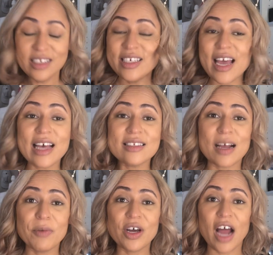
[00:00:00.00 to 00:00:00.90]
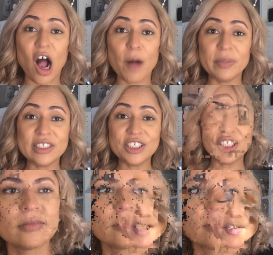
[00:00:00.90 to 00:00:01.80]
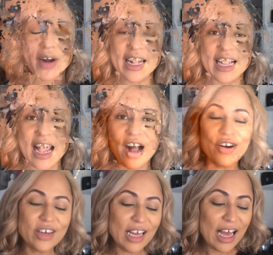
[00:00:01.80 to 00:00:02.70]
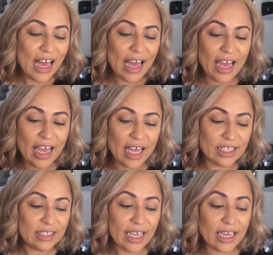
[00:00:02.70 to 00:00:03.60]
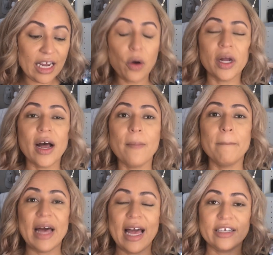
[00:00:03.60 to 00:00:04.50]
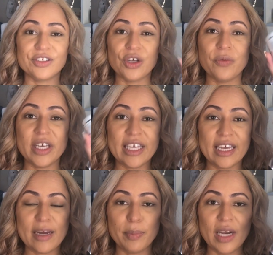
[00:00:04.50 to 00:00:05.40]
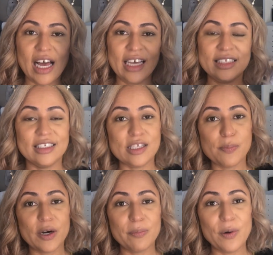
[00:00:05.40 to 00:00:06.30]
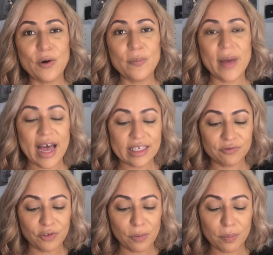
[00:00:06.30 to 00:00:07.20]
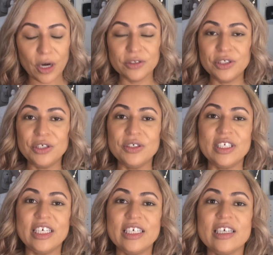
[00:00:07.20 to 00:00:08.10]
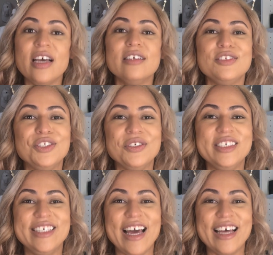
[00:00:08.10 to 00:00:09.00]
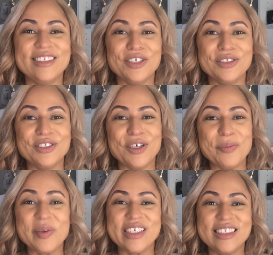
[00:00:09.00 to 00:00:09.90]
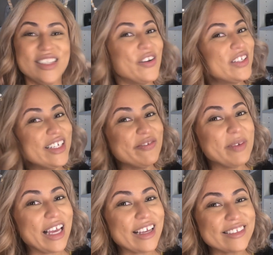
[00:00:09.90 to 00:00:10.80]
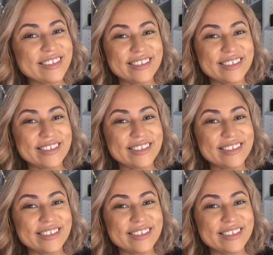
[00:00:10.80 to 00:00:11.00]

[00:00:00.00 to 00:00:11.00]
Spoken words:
yes, I'm gonna hop in the shower right now and then I'll come back so we can apply this purple mask from Uniq together. So please don't leave me.